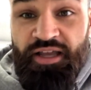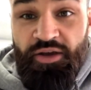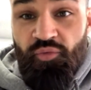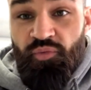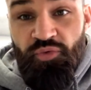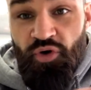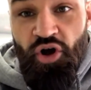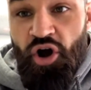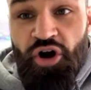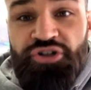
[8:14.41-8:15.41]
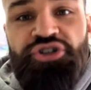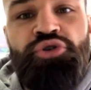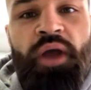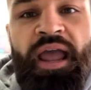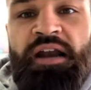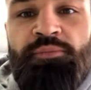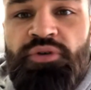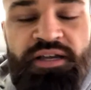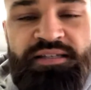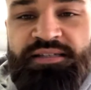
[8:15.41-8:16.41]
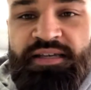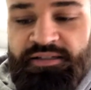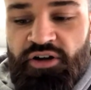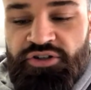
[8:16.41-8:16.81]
Like our two animal instincts,